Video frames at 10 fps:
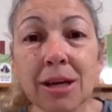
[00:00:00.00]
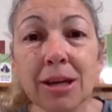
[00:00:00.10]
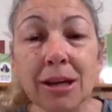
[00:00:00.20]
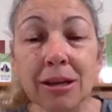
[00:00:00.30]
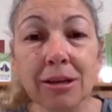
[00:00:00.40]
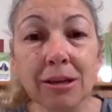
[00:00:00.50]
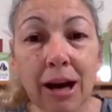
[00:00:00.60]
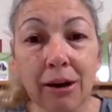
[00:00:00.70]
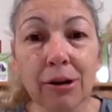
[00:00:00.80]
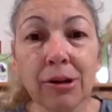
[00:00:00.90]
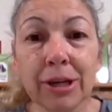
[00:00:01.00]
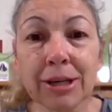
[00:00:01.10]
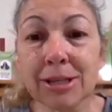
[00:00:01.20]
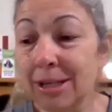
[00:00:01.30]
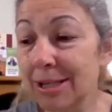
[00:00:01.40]
in our
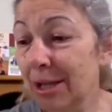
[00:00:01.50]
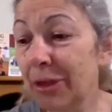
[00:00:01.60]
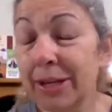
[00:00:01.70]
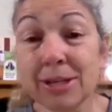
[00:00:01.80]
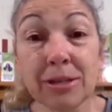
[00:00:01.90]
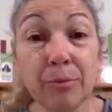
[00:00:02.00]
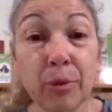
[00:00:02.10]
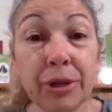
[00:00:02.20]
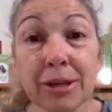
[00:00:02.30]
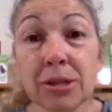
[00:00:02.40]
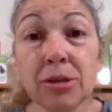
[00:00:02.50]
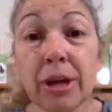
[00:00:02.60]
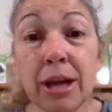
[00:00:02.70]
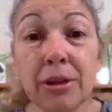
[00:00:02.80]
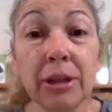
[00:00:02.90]
clinics. And I sent that to someone
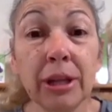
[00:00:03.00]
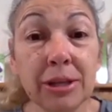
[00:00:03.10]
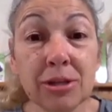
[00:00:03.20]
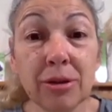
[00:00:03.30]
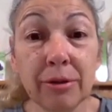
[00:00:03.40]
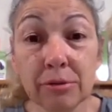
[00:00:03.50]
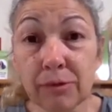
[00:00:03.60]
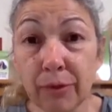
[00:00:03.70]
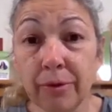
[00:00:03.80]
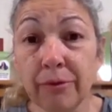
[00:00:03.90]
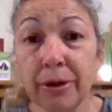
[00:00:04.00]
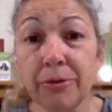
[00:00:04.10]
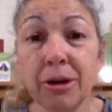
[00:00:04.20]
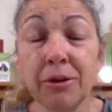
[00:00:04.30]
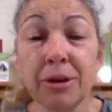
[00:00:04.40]
yesterday, links to those for their
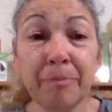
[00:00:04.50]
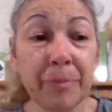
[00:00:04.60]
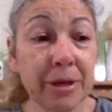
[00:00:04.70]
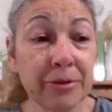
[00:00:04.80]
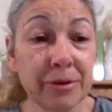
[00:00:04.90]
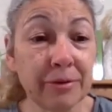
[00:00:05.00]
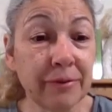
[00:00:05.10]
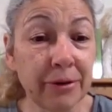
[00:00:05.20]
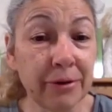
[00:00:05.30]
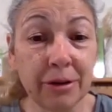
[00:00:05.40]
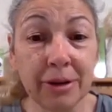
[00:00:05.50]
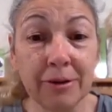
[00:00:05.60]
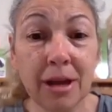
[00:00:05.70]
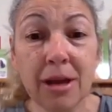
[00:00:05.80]
veterinarian, because their veterinarian